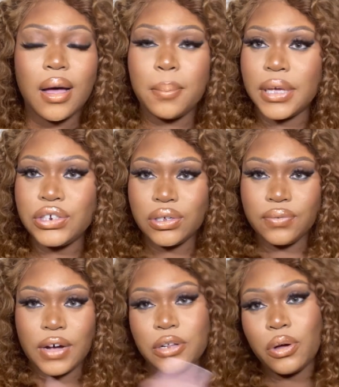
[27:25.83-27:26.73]
Make sure you
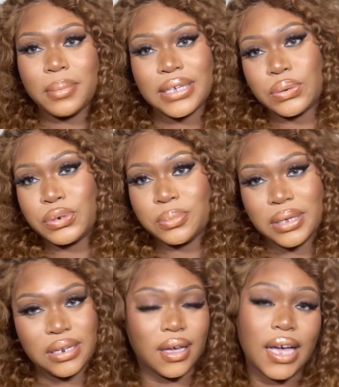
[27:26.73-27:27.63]
follow all my social
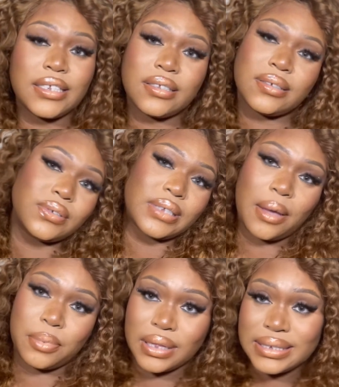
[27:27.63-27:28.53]
media handles. I'll
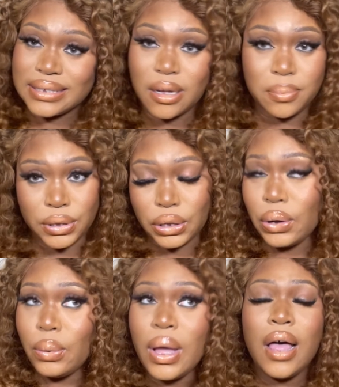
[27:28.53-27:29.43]
be listing them
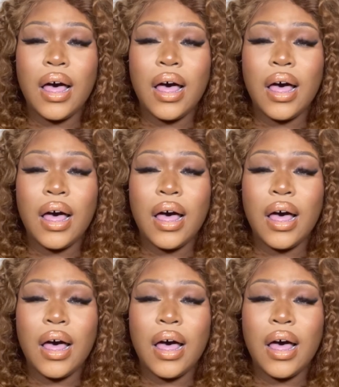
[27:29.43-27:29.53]
below.